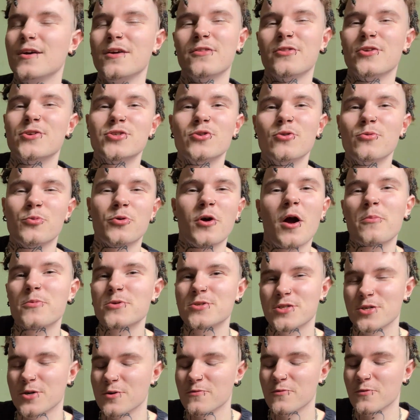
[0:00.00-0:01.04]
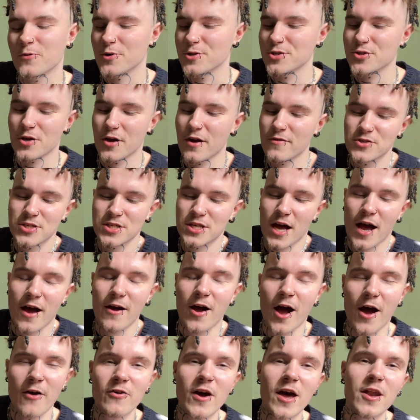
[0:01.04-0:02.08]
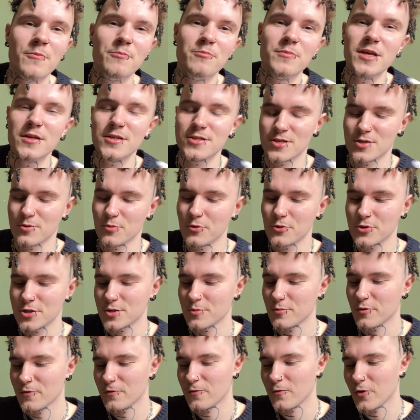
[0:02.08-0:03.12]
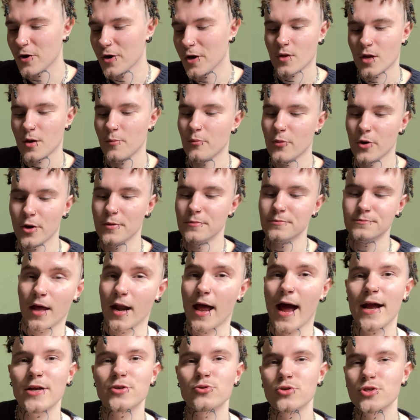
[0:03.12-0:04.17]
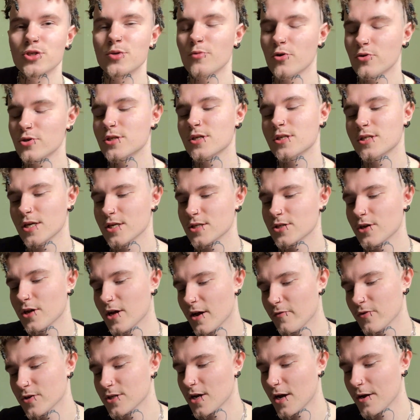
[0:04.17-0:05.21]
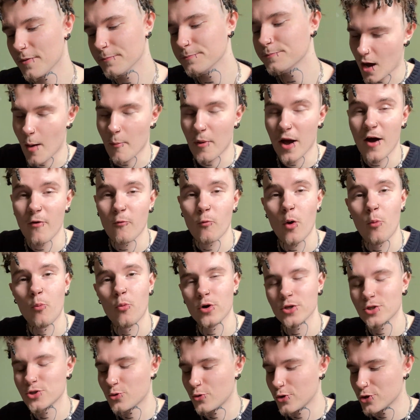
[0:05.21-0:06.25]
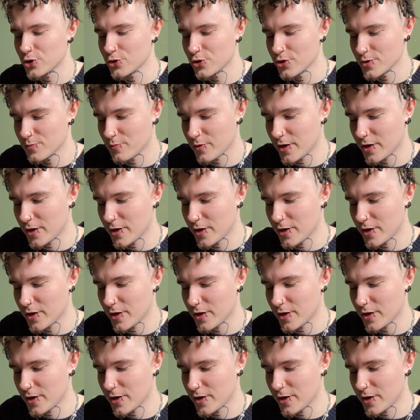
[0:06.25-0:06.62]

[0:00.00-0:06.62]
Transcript: there's no proper term for it, so I've had a meat samosa before, but an actual samosa tastes good every time. I'm gonna have one more torturous